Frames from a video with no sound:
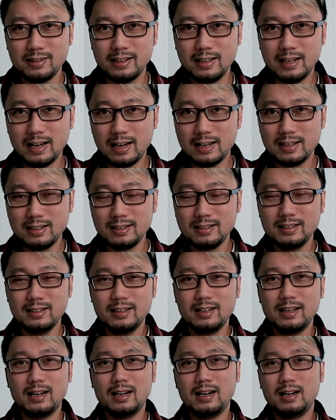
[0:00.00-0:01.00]
Yeah,
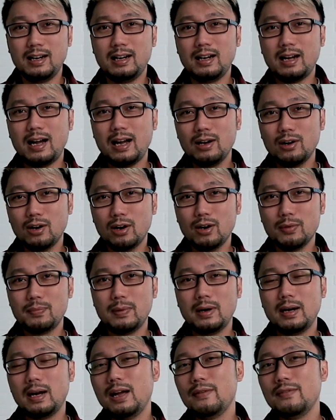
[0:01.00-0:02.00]
I
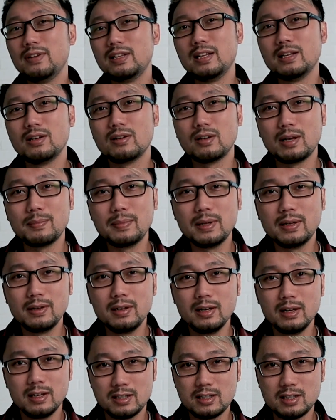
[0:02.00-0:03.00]
hope everything gonna
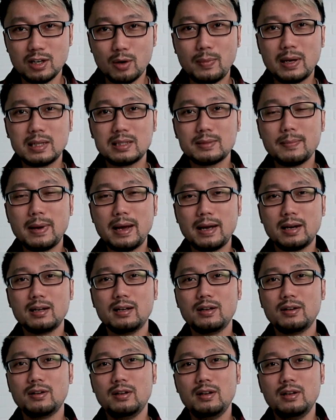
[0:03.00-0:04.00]
be so much
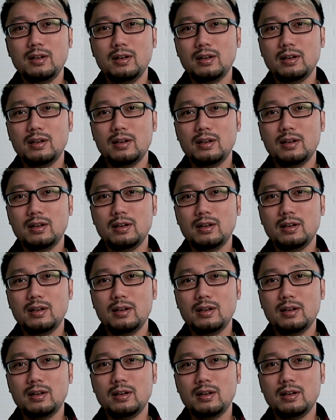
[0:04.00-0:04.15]
better